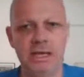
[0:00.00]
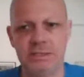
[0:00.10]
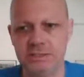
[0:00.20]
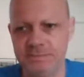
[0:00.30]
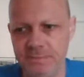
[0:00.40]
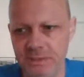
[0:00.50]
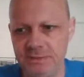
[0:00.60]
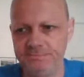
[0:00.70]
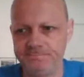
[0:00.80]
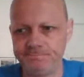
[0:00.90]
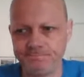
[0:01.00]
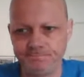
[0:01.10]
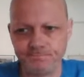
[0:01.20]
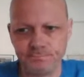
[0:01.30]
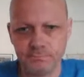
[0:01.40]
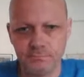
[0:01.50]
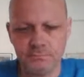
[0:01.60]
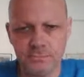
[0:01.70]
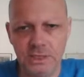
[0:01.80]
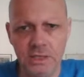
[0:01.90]
has been,
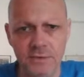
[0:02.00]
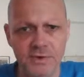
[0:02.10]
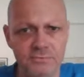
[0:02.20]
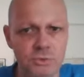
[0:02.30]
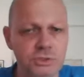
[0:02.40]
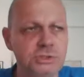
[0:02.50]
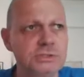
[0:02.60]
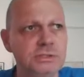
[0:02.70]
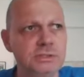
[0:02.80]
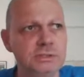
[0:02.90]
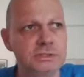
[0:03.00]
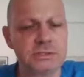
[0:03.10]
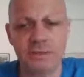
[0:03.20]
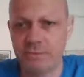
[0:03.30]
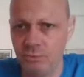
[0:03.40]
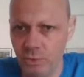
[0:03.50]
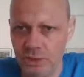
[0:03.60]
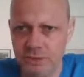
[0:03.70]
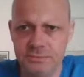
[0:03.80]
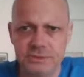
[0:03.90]
I watched it in a Simon
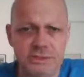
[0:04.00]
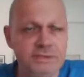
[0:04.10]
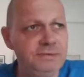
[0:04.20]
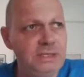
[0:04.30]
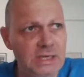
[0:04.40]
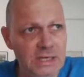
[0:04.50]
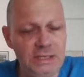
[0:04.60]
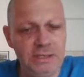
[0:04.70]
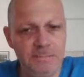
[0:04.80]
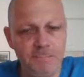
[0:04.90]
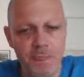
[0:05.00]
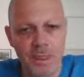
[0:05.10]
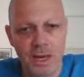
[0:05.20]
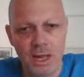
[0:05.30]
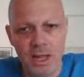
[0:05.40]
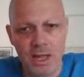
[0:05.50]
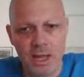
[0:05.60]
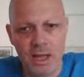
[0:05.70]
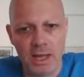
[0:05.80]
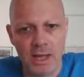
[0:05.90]
Williams DVD,
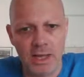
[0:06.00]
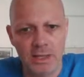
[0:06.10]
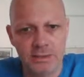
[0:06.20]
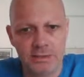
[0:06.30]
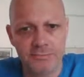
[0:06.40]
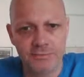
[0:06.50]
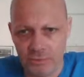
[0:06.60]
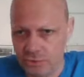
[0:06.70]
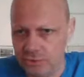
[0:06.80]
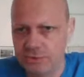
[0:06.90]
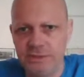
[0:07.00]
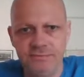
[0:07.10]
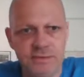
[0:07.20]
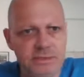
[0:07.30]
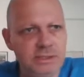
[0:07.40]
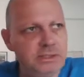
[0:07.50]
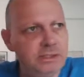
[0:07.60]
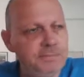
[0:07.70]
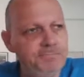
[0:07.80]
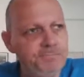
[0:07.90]
and a very good
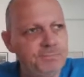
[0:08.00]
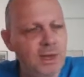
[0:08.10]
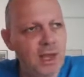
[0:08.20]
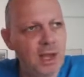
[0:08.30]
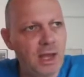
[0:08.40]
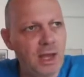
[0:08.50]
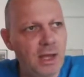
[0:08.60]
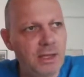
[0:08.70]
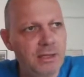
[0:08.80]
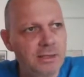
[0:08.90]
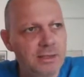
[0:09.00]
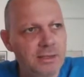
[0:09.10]
DVD. And